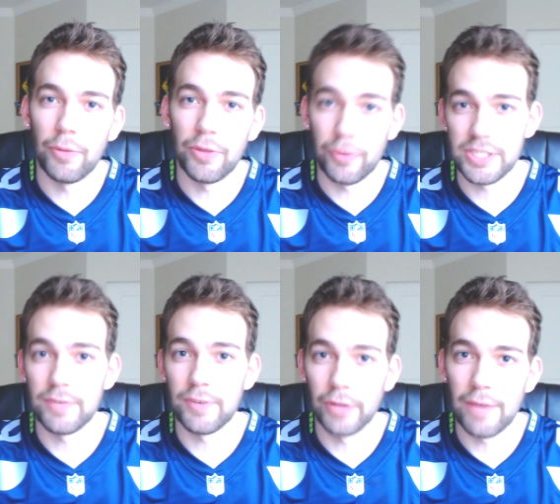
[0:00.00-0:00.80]
with the rest
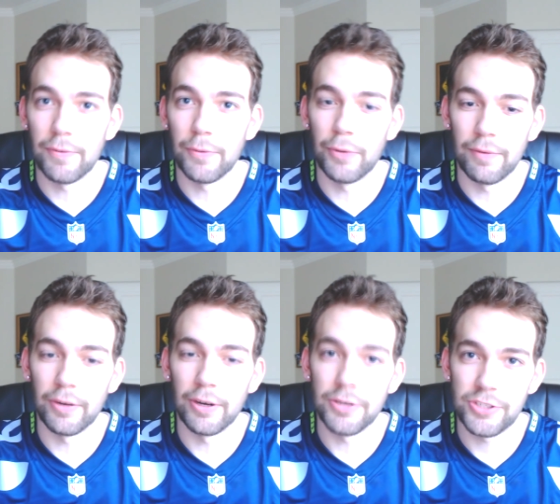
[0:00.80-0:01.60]
of your life and
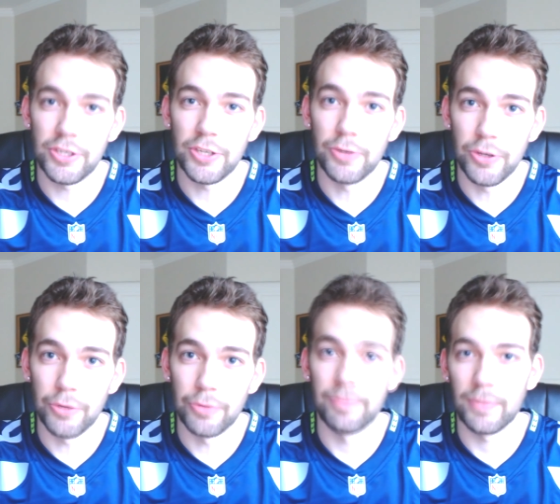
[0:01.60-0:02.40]
whatever else you
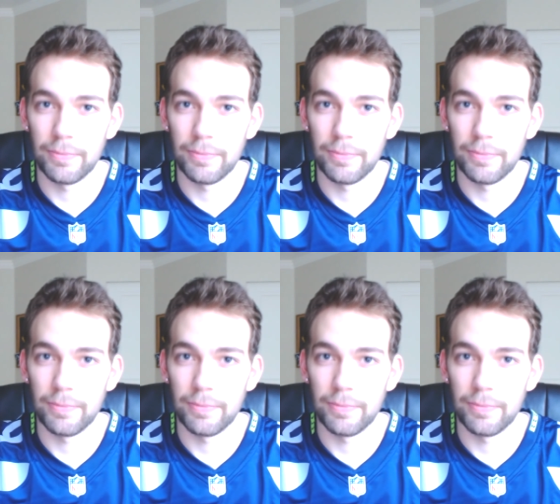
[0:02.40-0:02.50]
do.